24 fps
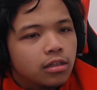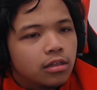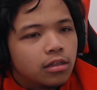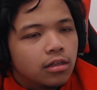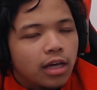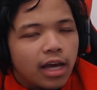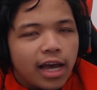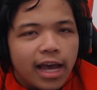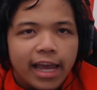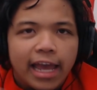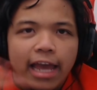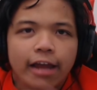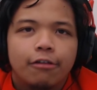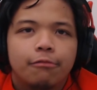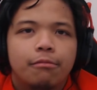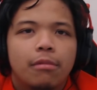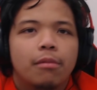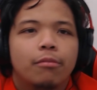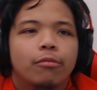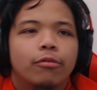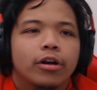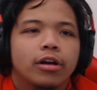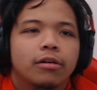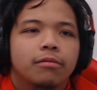I can't
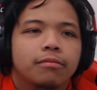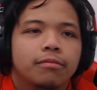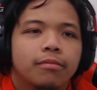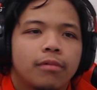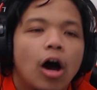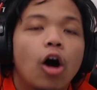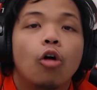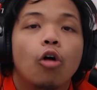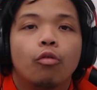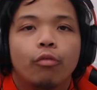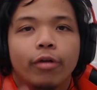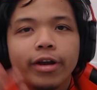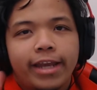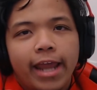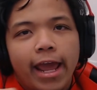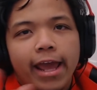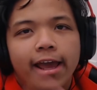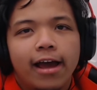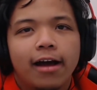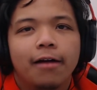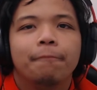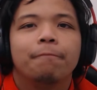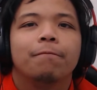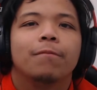remember it. Oh,
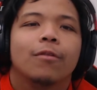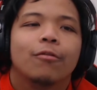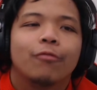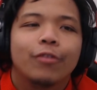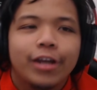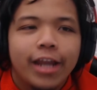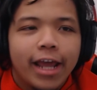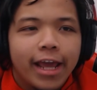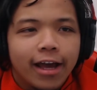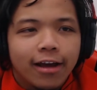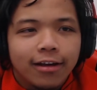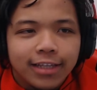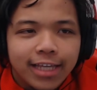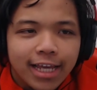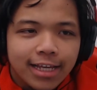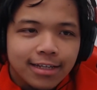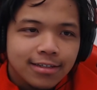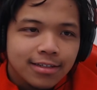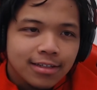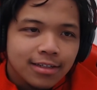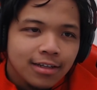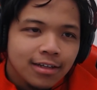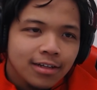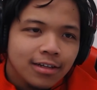Redea. Redea,
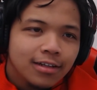yes.